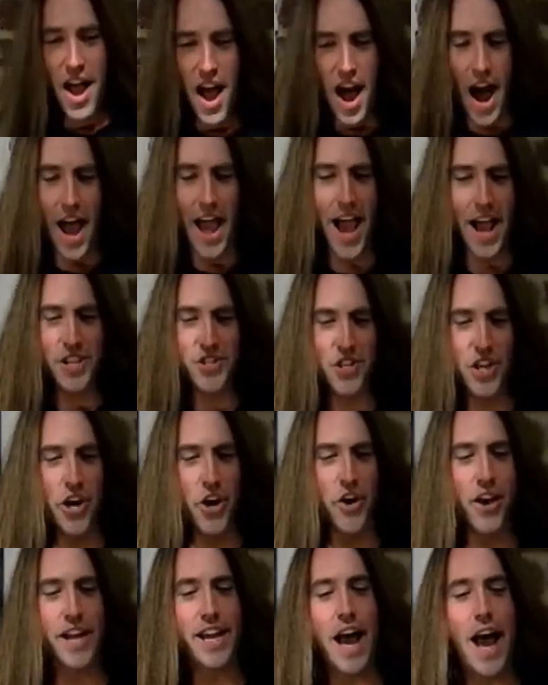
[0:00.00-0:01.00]
I actually
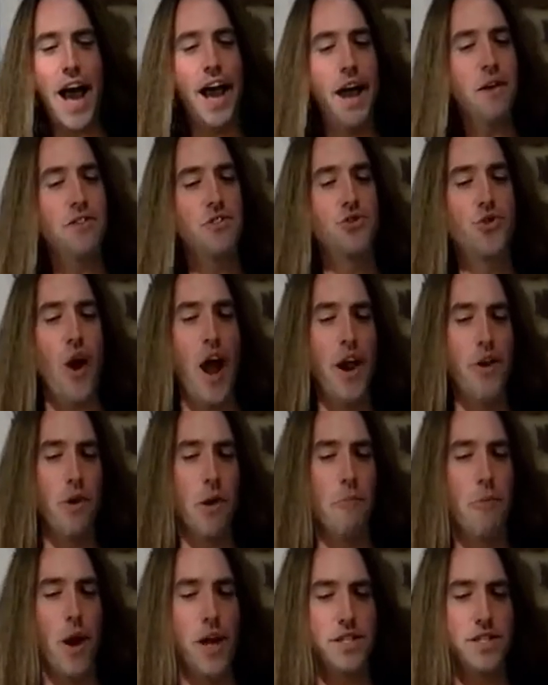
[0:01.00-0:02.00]
heard a guy trying to
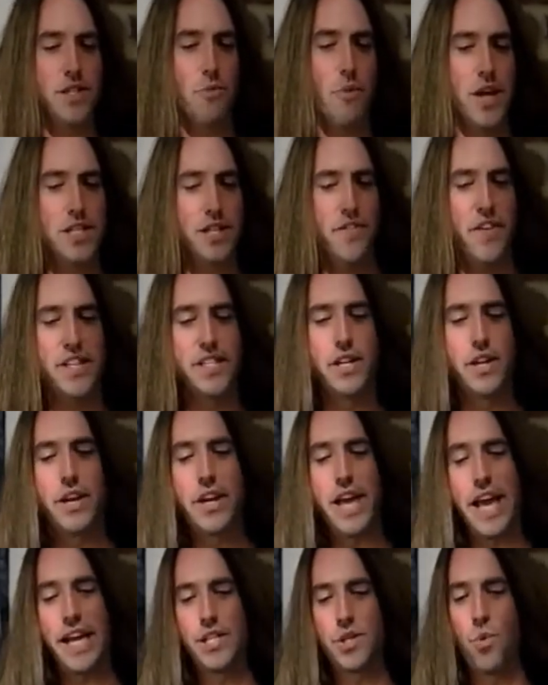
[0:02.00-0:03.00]
impress the rest of his
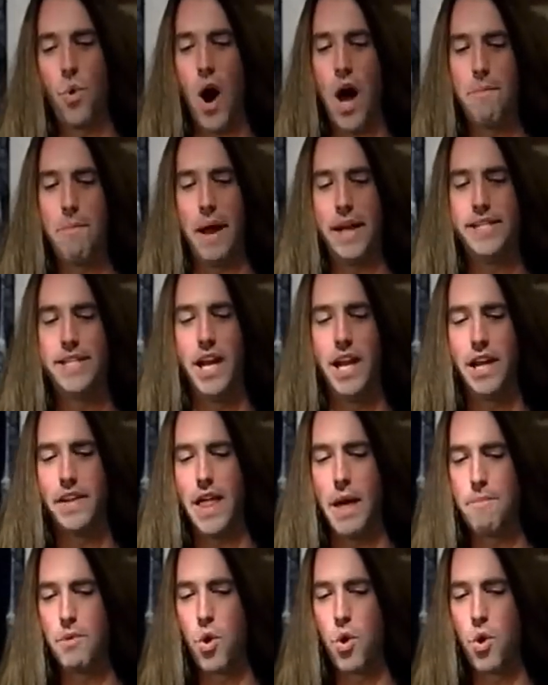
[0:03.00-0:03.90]
geek squad by telling them,